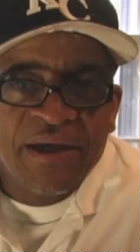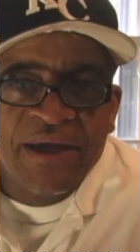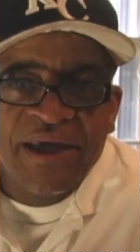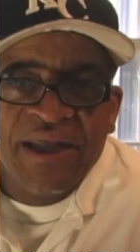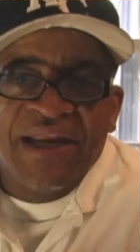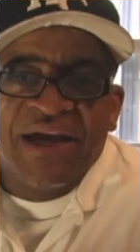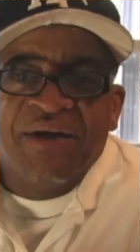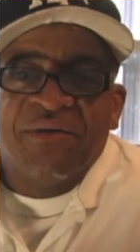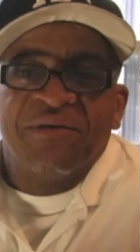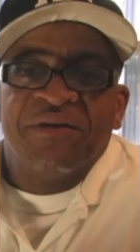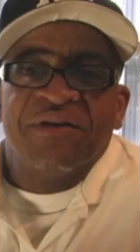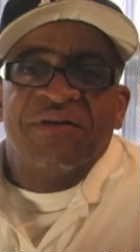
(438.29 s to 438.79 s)

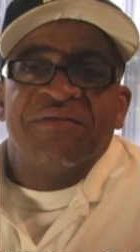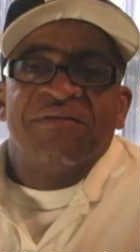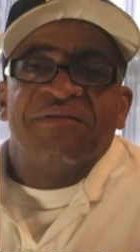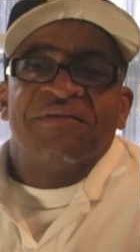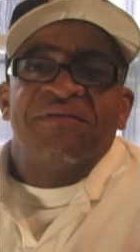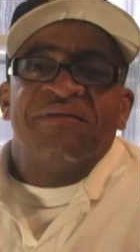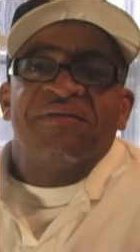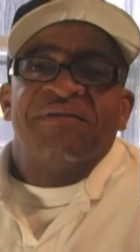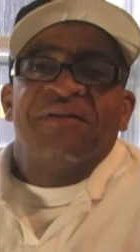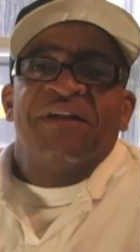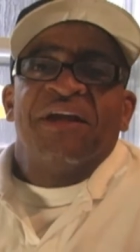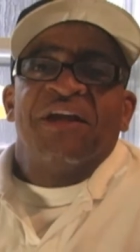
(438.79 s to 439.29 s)
Again, I want
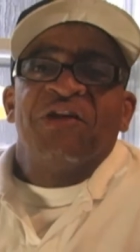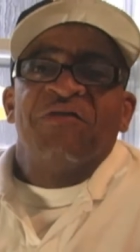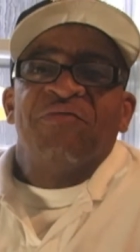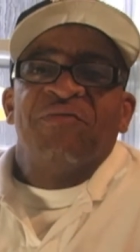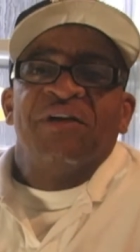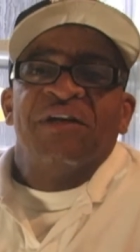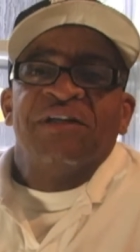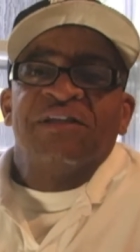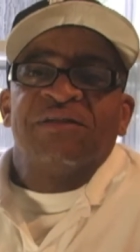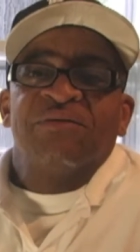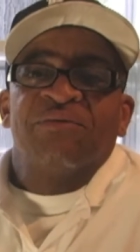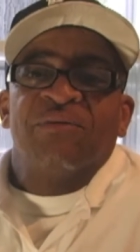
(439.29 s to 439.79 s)
to thank you for
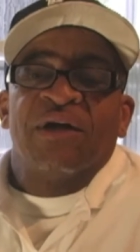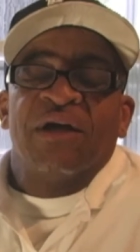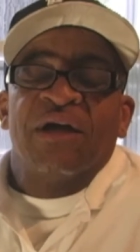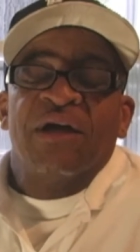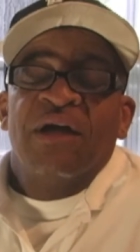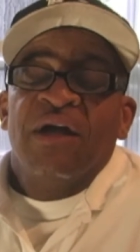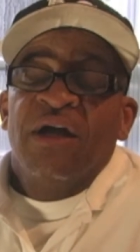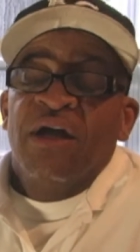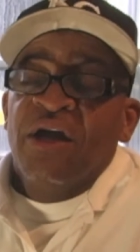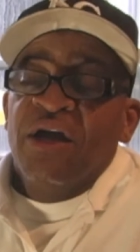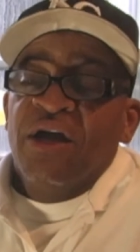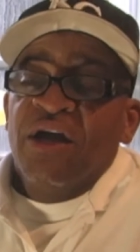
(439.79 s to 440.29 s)
listening.
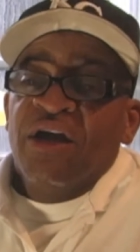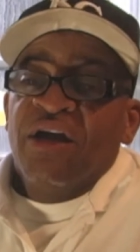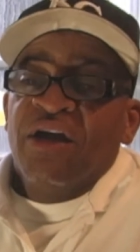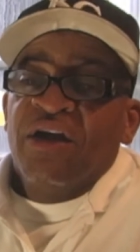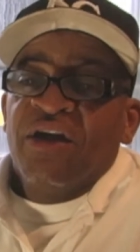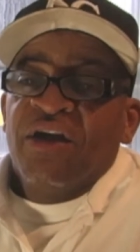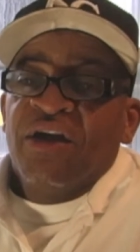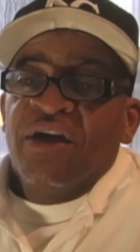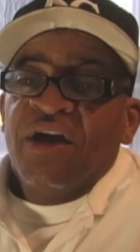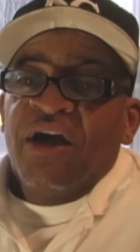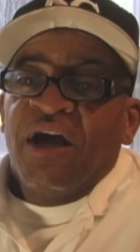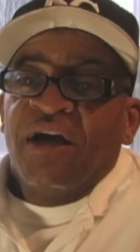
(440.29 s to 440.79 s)
But
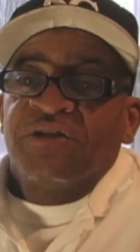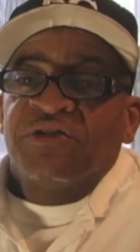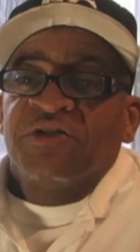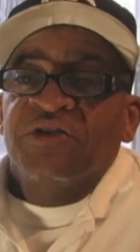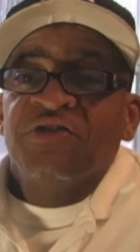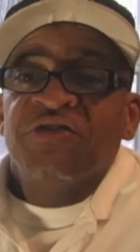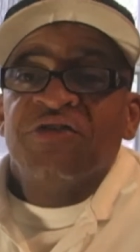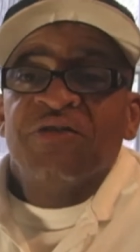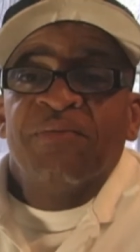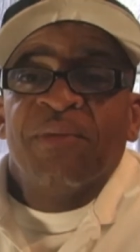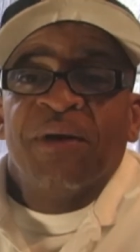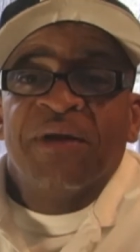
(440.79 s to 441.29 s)
I'll see
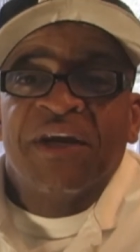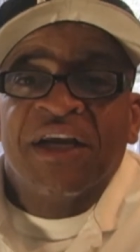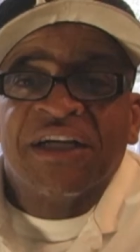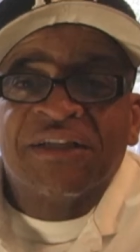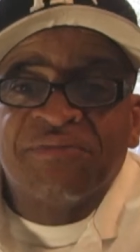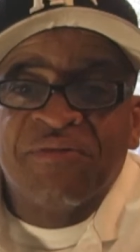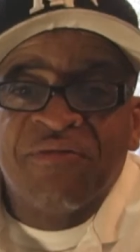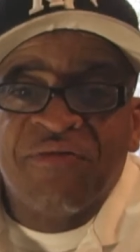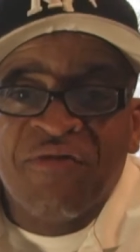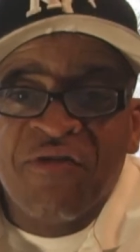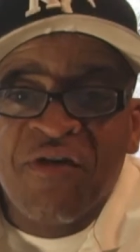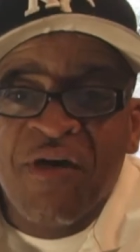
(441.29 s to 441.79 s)
you in my next
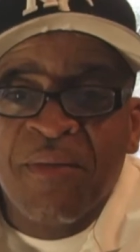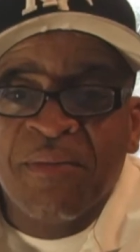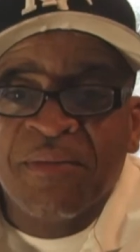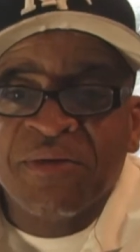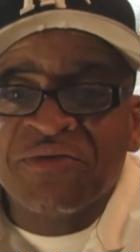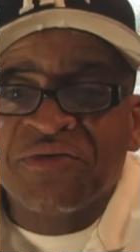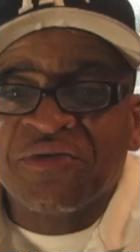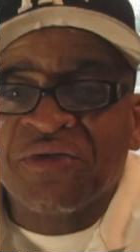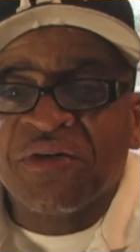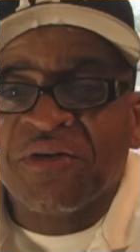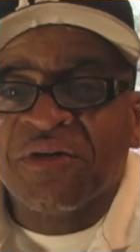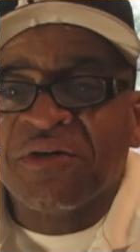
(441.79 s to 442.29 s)

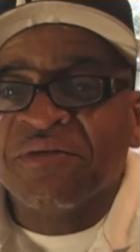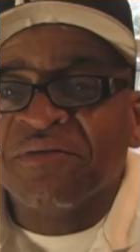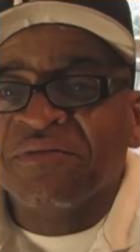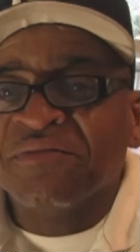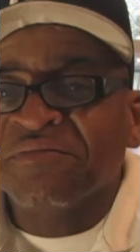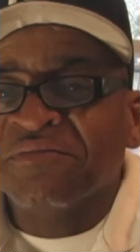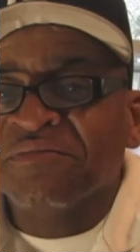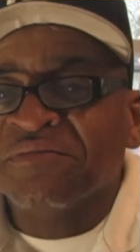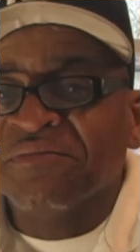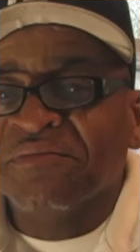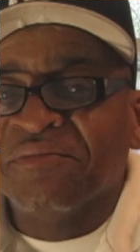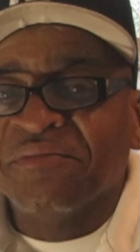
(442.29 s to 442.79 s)
performance or
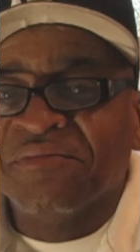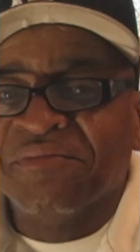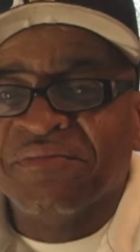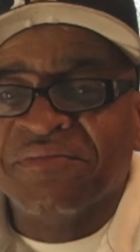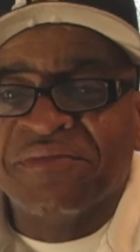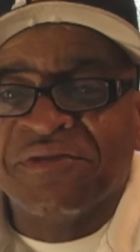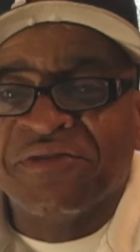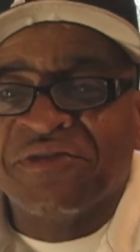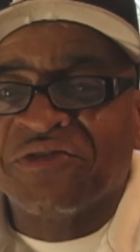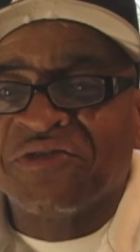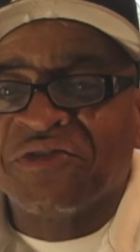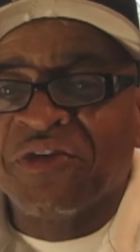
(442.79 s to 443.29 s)

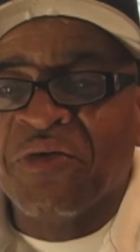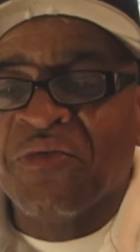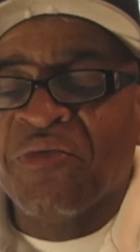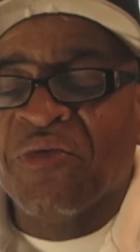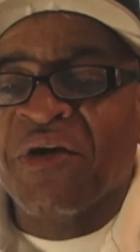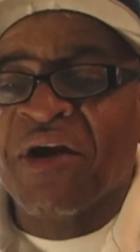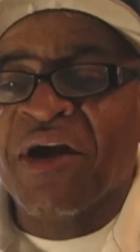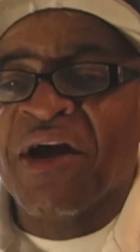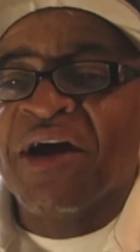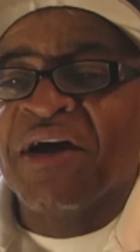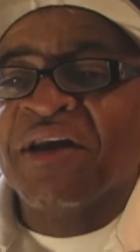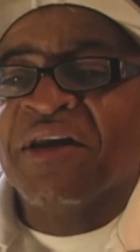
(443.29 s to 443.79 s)

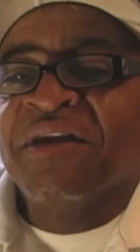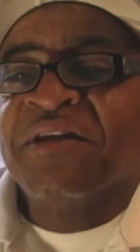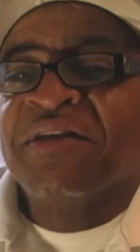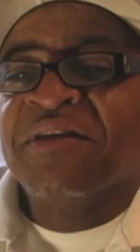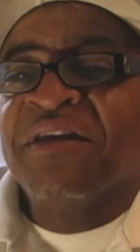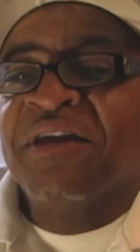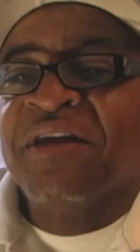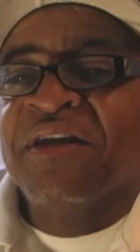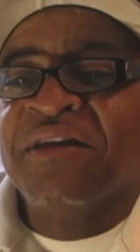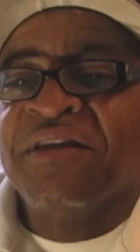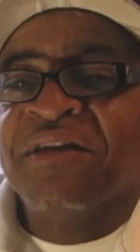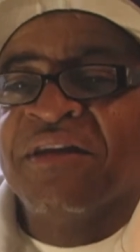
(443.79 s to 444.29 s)
somewhere out in,
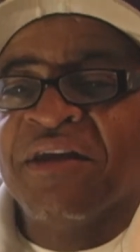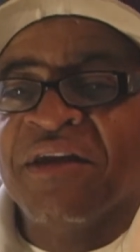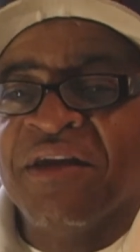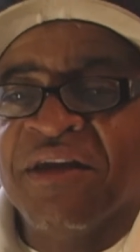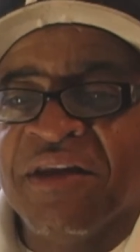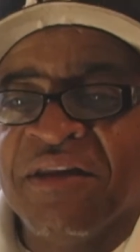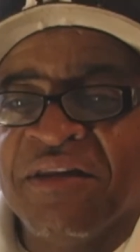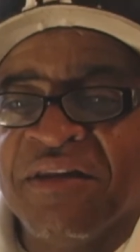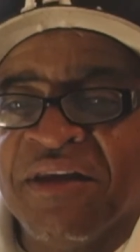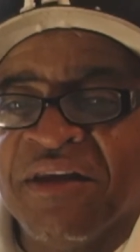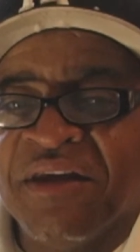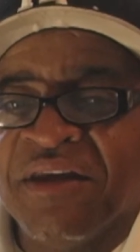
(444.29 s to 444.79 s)
in,
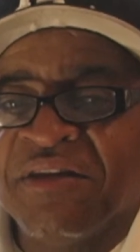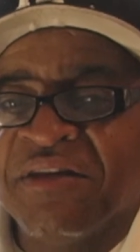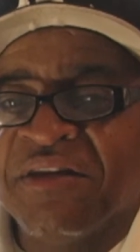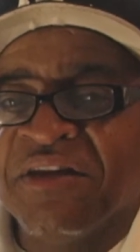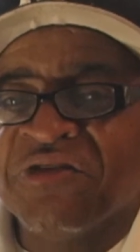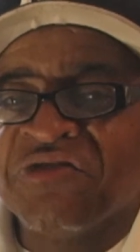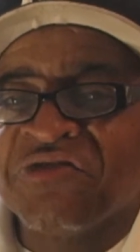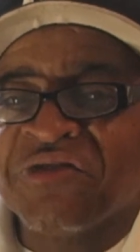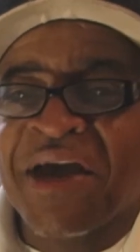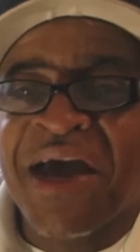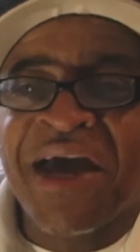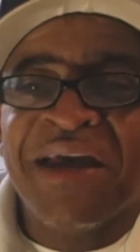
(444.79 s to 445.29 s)
in, in,
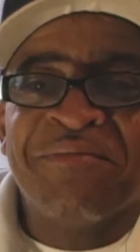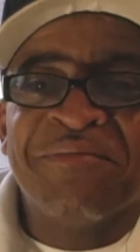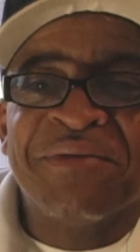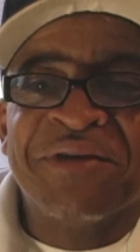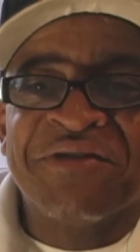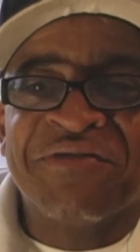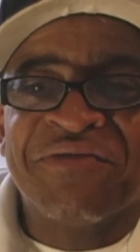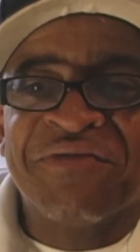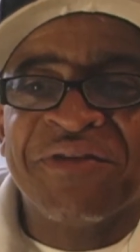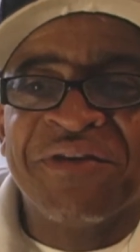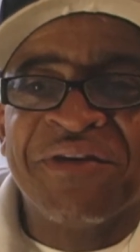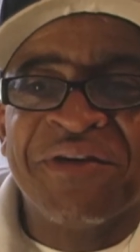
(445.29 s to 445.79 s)
this
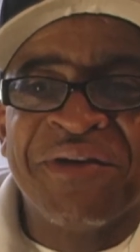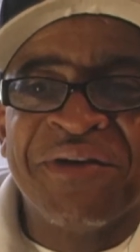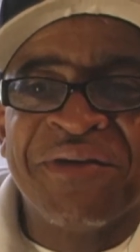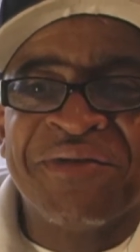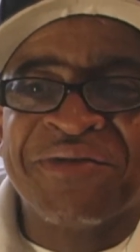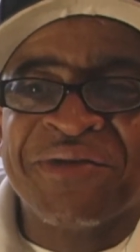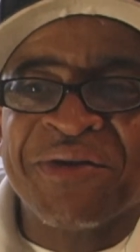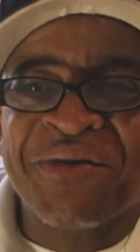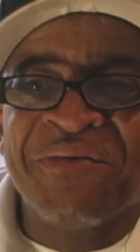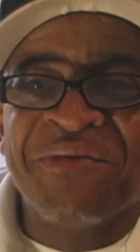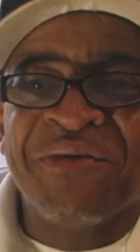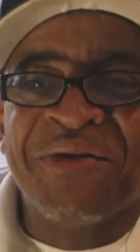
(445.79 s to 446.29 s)
atmosphere
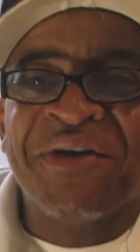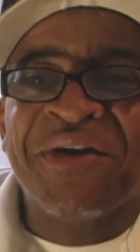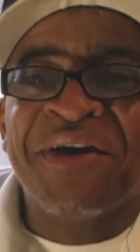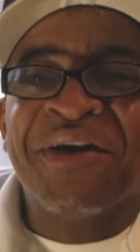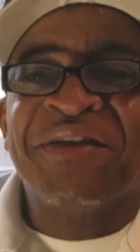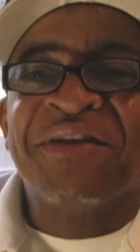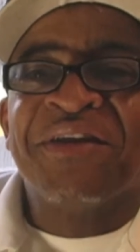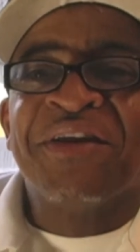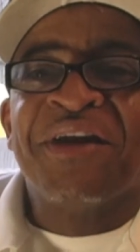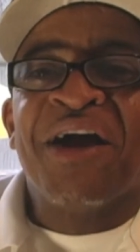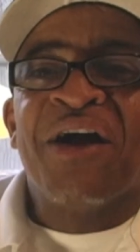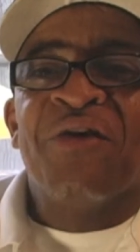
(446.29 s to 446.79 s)
somewhere
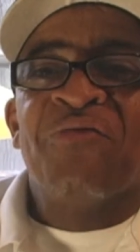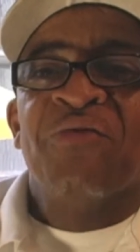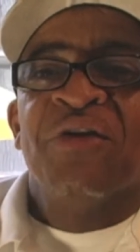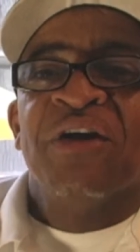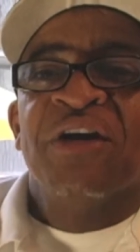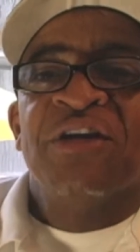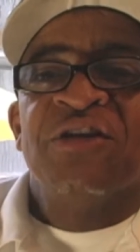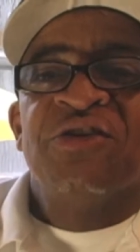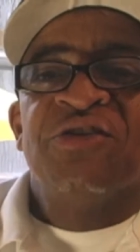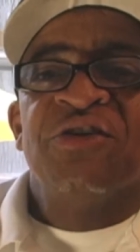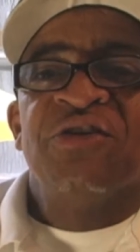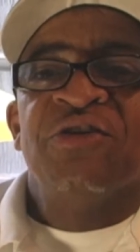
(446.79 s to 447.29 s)
that I run
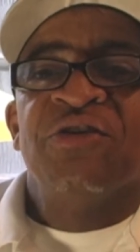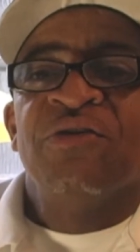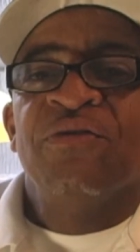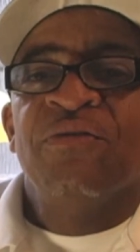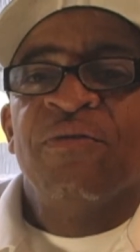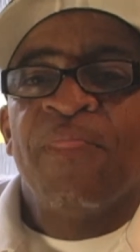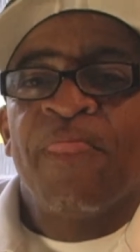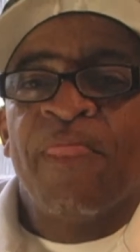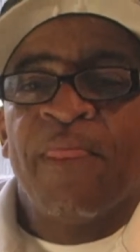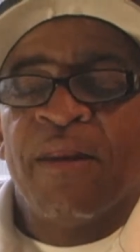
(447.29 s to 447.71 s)
into you.